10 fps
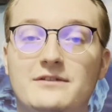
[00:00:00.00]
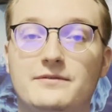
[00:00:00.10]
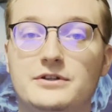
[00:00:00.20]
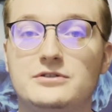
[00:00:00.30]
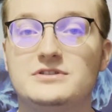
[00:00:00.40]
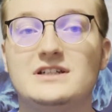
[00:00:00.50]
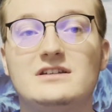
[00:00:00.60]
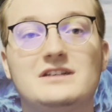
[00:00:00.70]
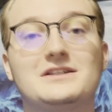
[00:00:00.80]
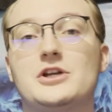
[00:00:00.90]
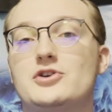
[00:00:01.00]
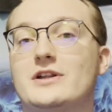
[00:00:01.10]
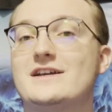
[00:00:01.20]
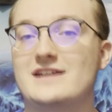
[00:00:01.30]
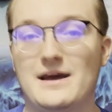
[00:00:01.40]
for using
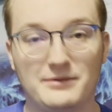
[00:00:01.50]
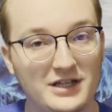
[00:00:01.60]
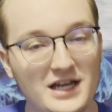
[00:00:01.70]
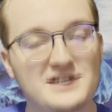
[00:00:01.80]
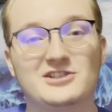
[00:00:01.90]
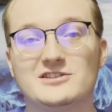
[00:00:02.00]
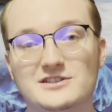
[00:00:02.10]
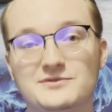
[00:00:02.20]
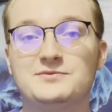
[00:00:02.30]
decentralized applications.